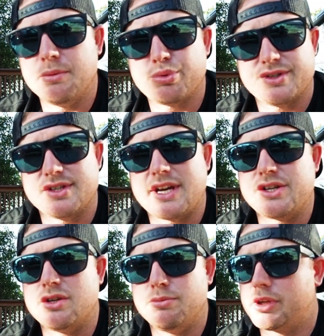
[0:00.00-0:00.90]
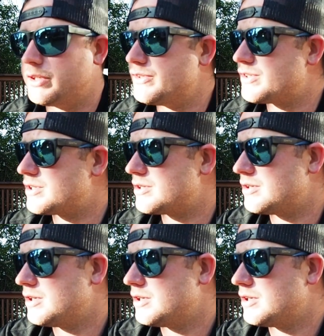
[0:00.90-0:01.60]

and presentation, because